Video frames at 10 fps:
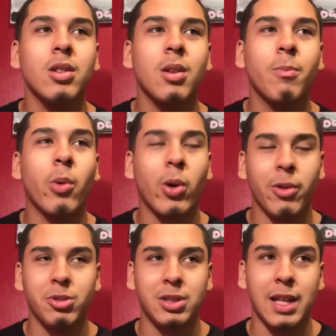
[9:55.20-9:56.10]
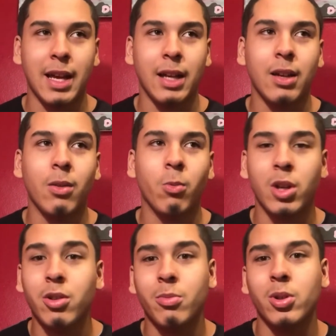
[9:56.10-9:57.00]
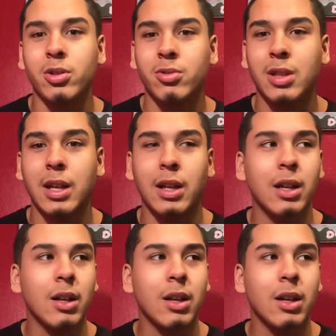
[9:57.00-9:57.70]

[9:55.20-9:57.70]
one of the boys was like,